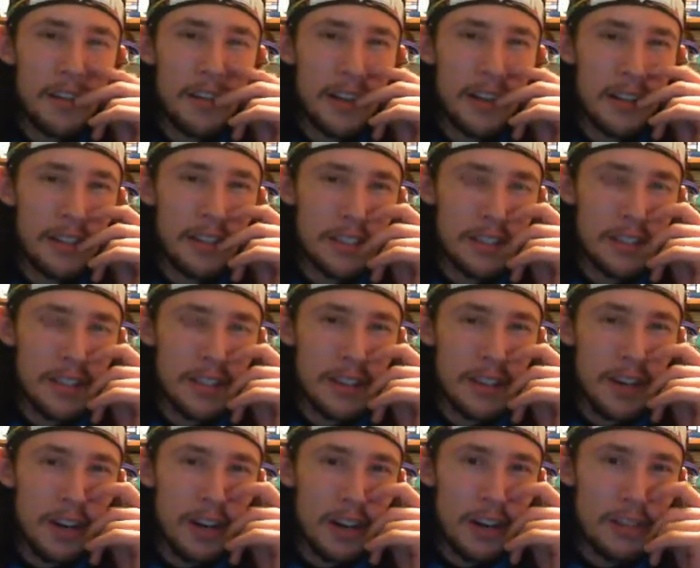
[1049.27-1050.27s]
I can just
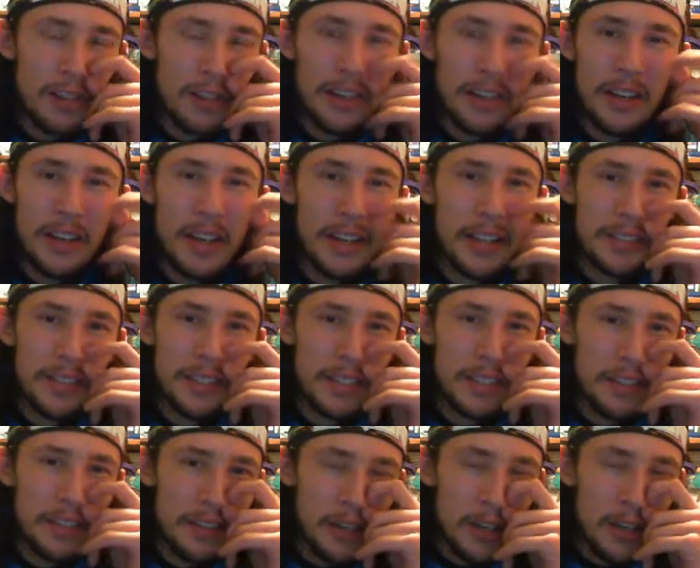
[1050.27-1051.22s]
call in and ask it.